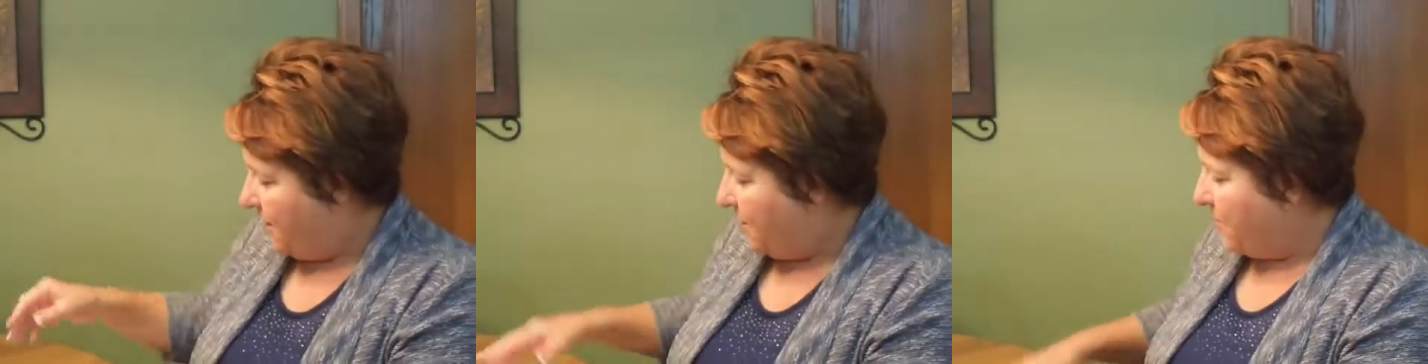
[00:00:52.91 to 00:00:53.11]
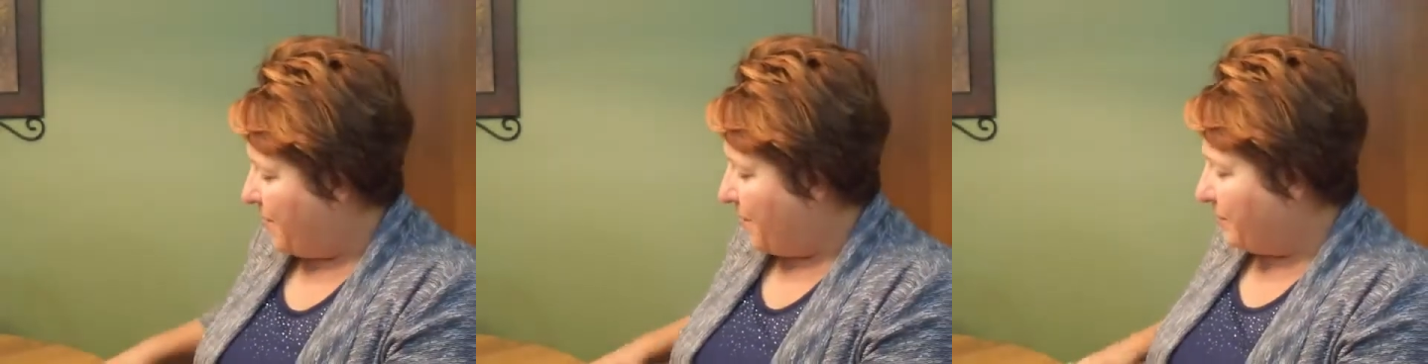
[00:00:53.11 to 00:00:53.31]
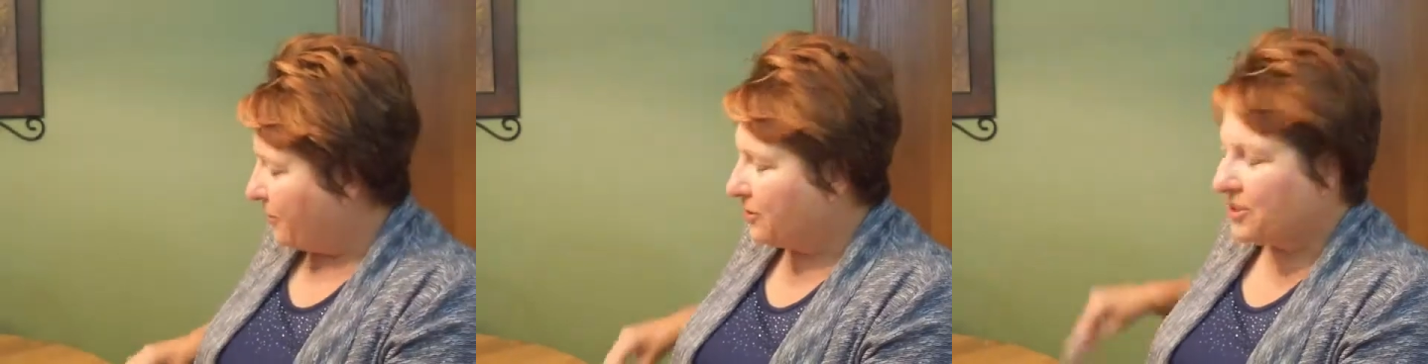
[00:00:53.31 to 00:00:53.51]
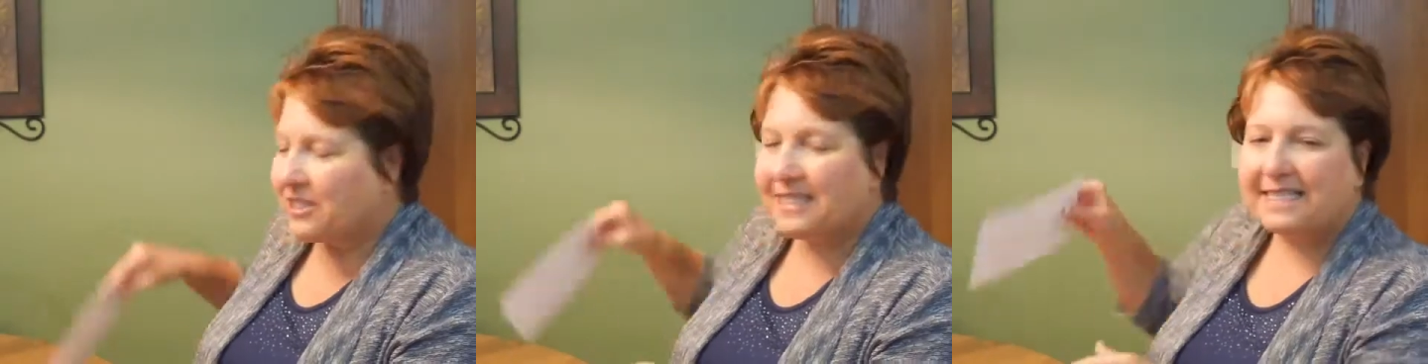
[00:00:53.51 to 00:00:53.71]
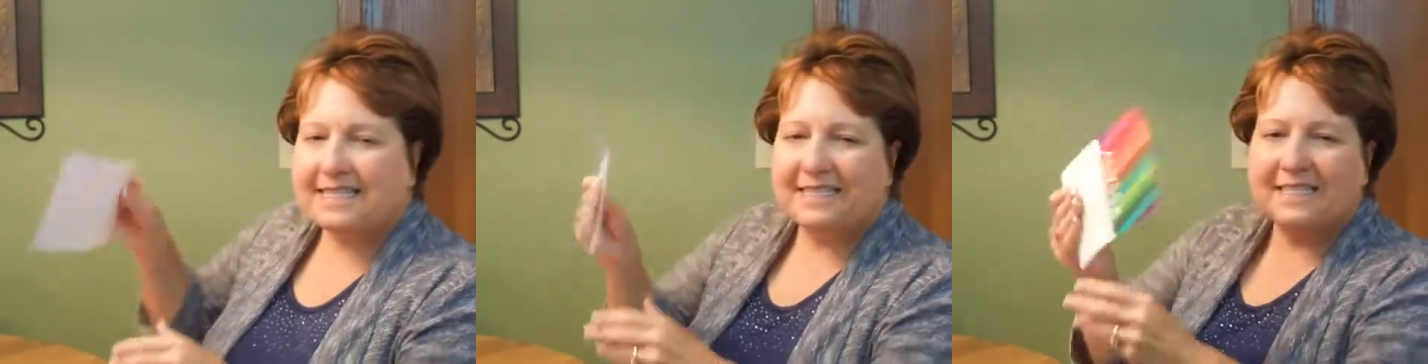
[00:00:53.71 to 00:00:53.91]
You may
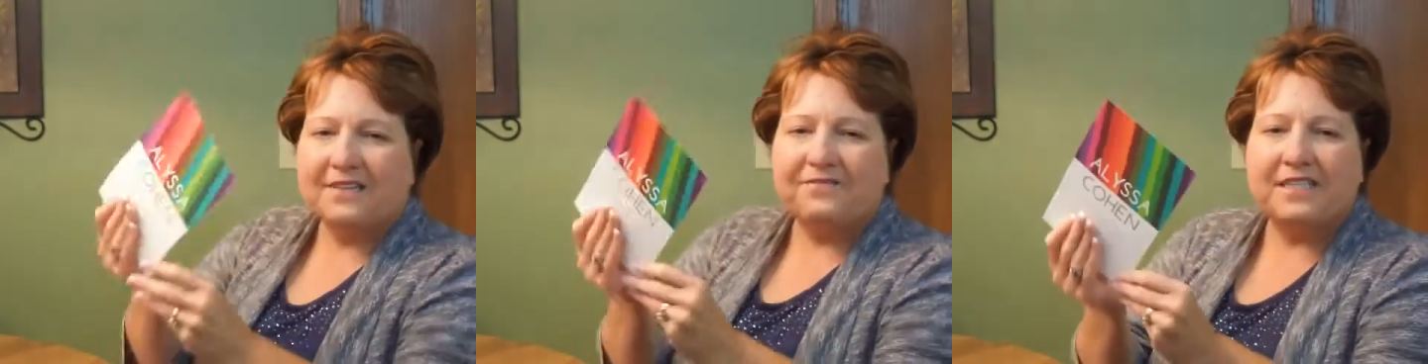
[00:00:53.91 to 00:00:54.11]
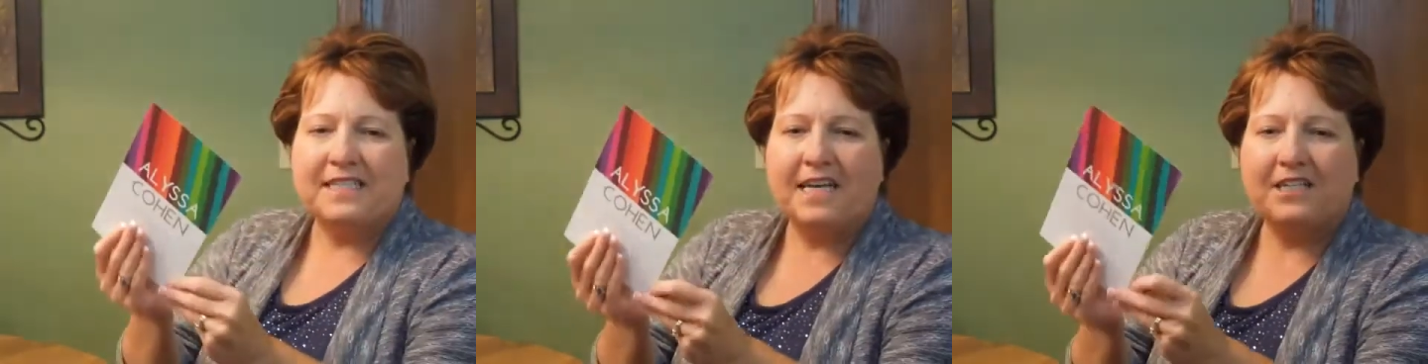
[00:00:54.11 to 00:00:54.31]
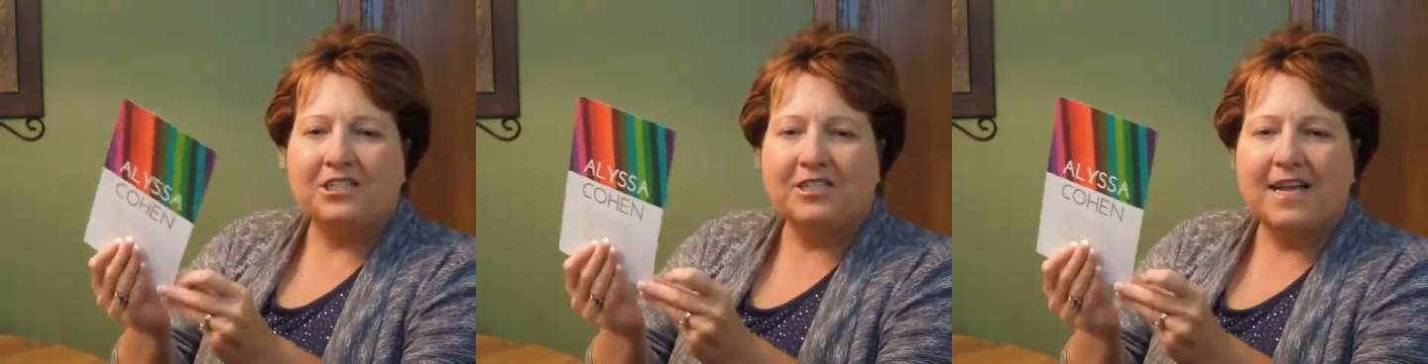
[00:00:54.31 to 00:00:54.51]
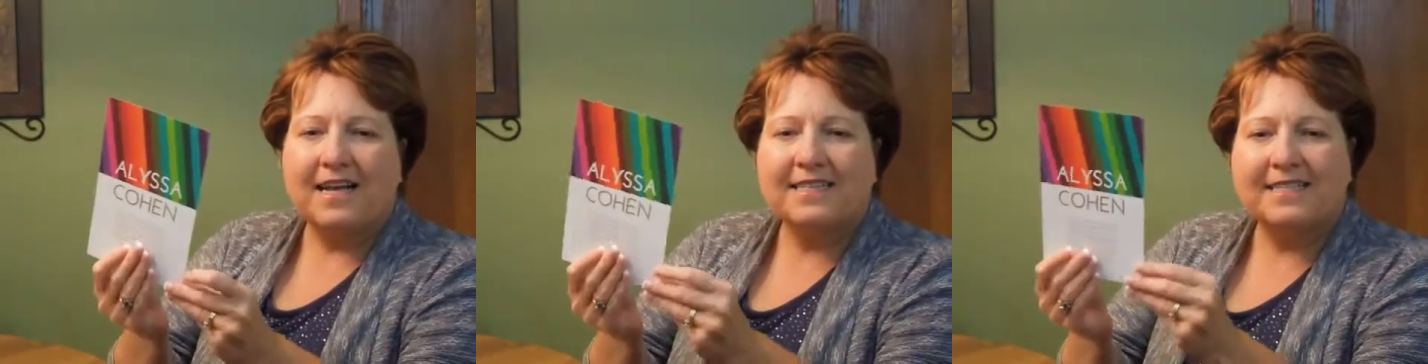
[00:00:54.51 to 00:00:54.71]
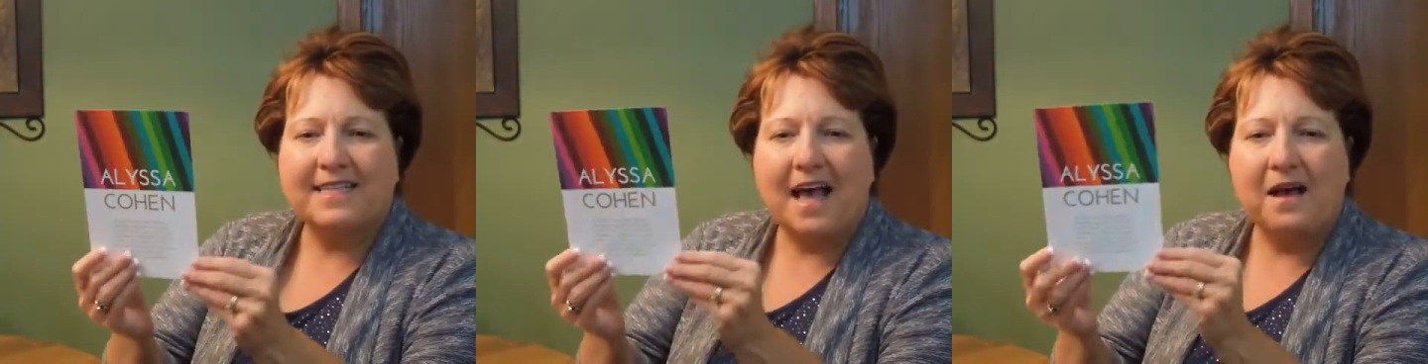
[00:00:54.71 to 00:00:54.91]
purchase this invitation
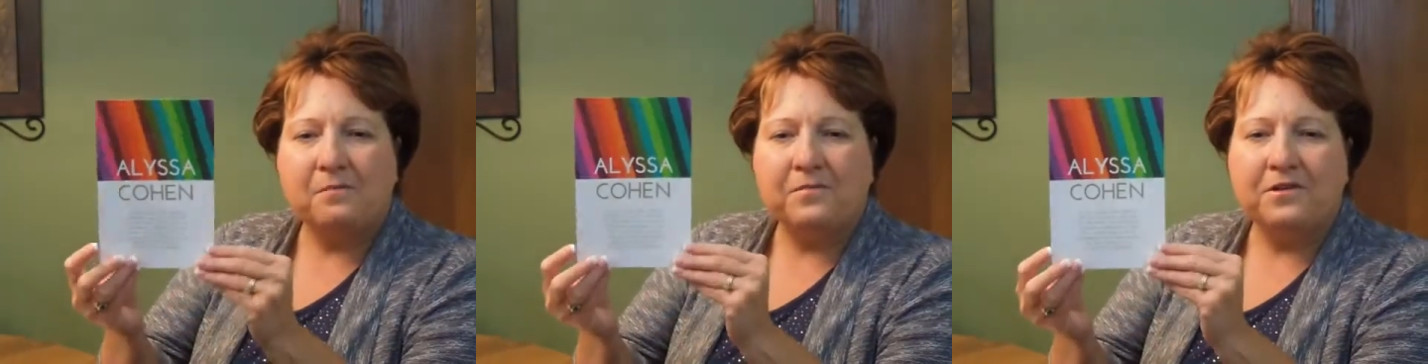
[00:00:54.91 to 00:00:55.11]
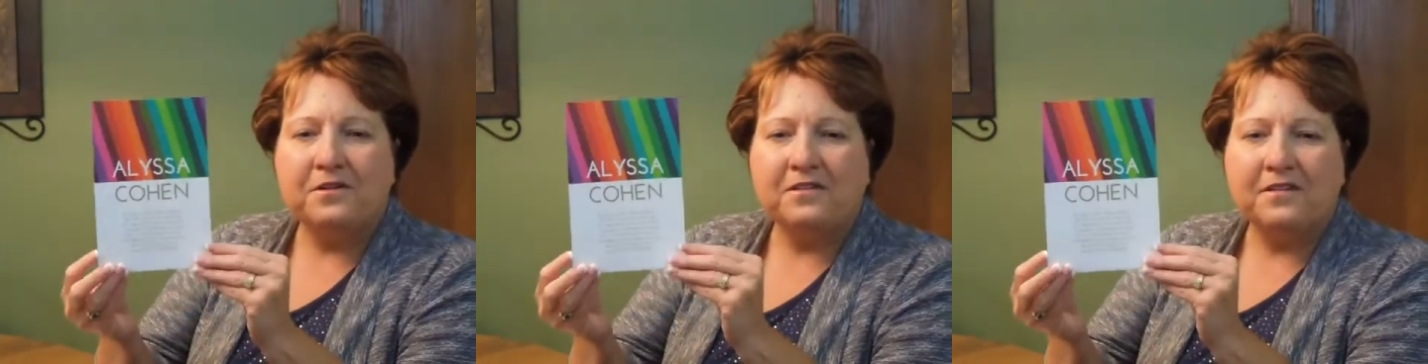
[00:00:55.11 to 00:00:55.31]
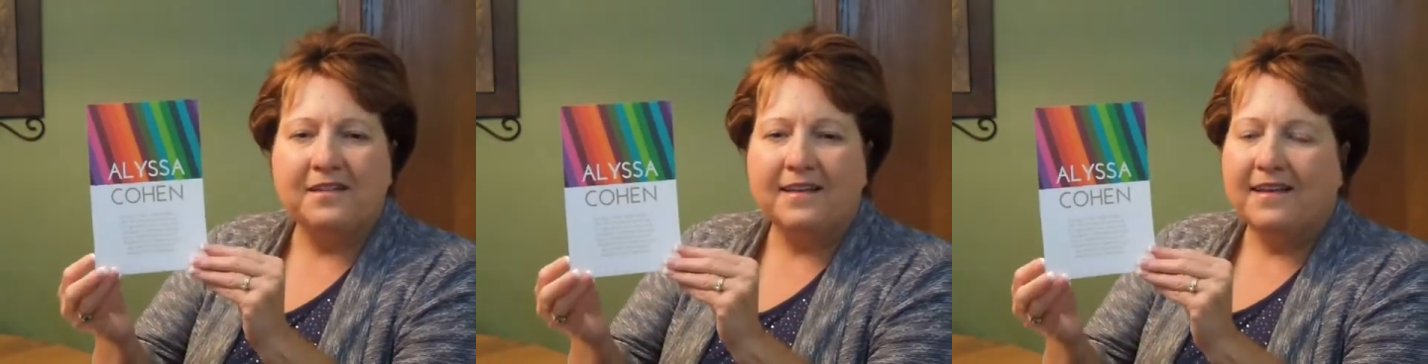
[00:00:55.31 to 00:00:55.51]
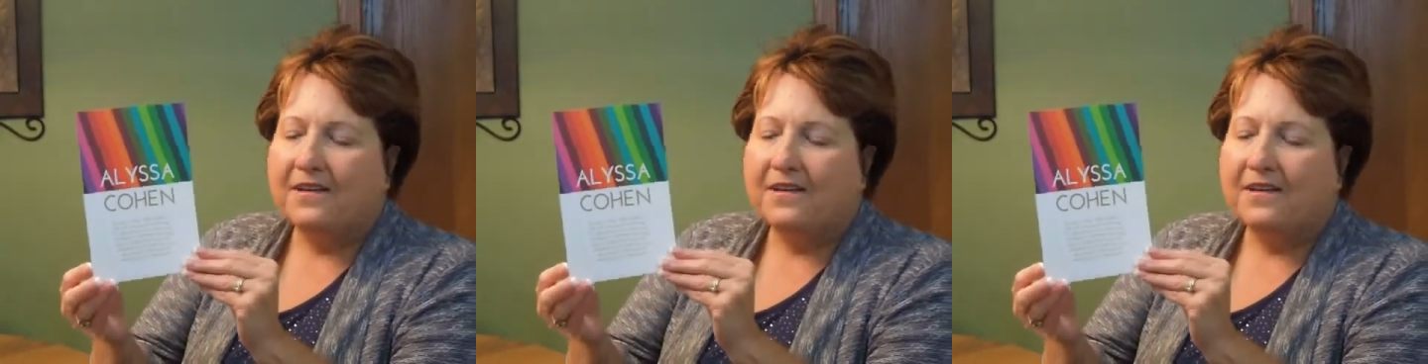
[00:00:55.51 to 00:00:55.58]
ensemble